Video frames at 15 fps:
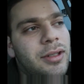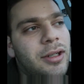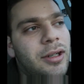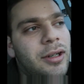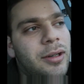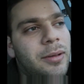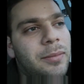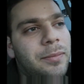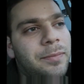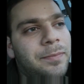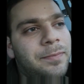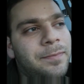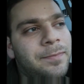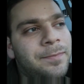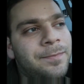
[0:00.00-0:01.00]

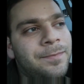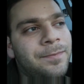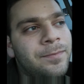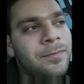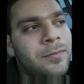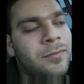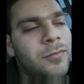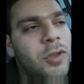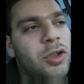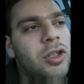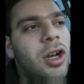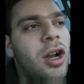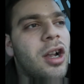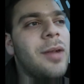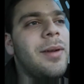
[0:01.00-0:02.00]
or
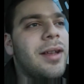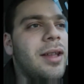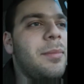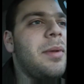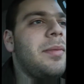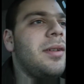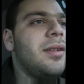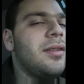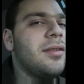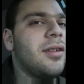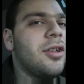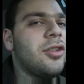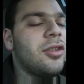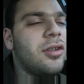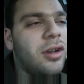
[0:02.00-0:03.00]
talk about, get maybe
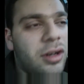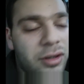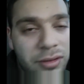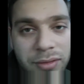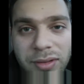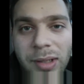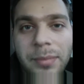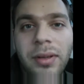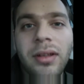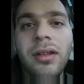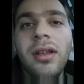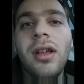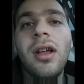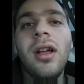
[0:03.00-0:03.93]
discussion started, I don't know, something.